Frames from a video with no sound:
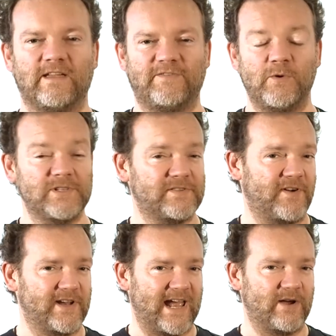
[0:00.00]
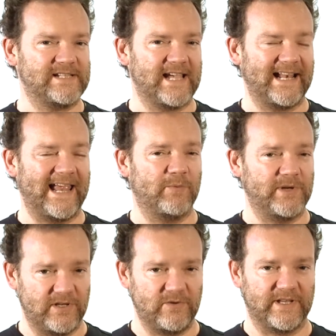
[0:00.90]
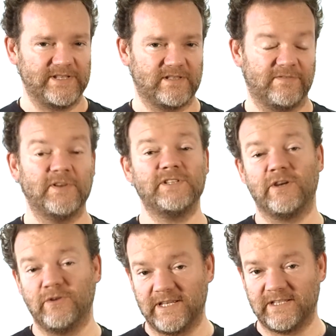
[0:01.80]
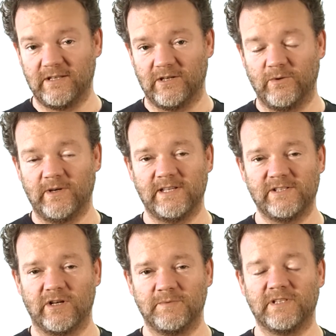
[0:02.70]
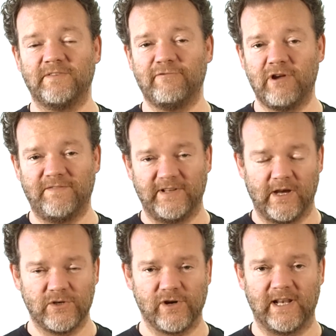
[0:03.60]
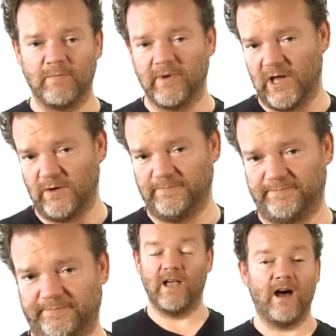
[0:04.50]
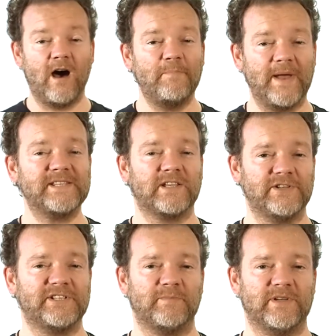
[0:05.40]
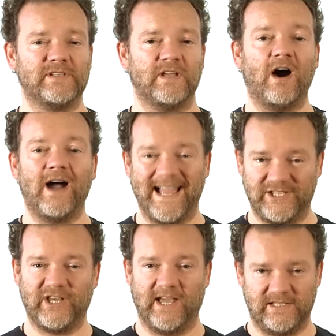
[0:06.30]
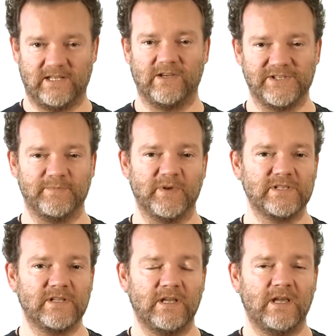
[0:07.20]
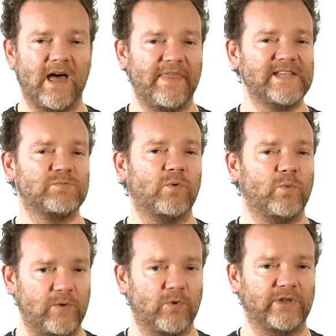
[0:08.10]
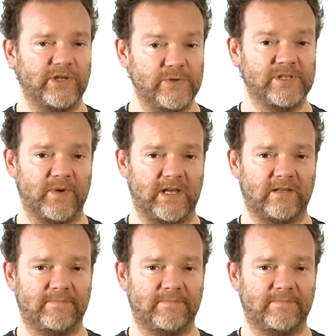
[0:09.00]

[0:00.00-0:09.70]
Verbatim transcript: If you want to find out exactly how we do this, the first thing you need to do is sign up to the free video training below. Our best customers are educated customers, and that's what we want you to be.